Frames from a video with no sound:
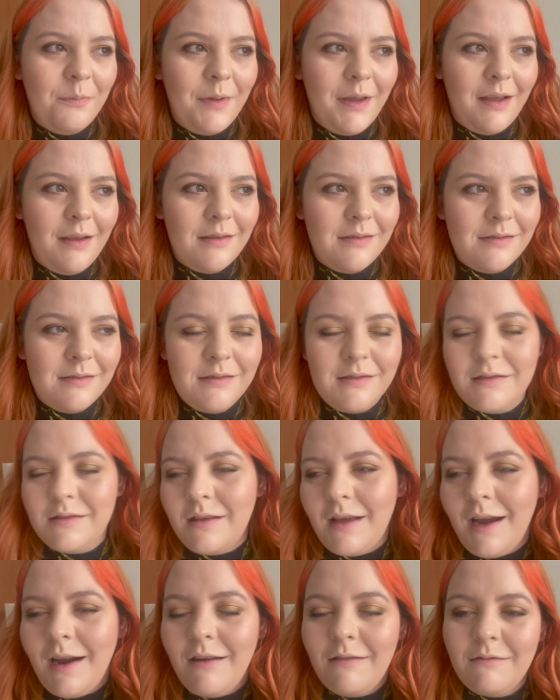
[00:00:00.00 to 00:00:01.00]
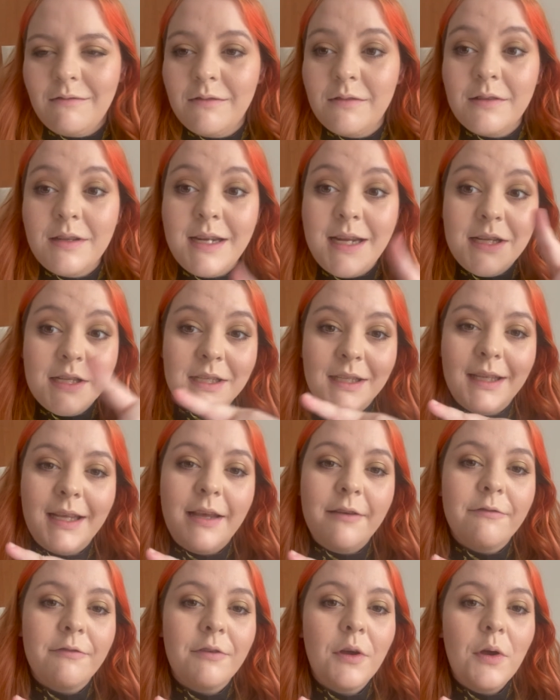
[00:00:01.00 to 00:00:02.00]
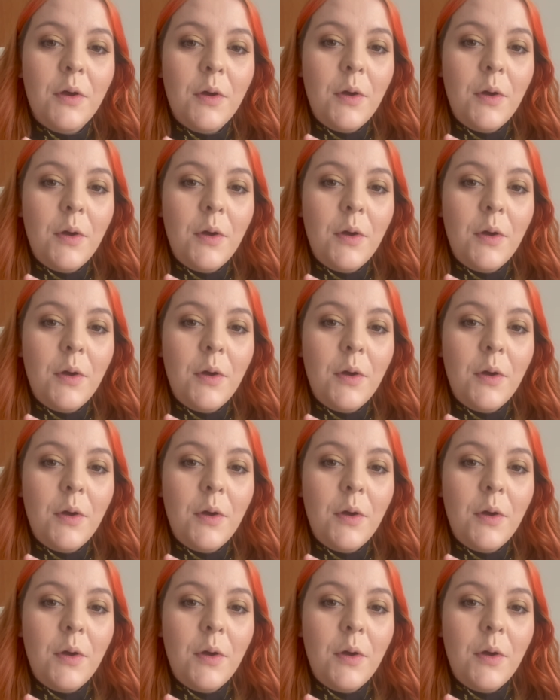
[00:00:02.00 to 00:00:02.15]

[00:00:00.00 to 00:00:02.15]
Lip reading: because I need to leave.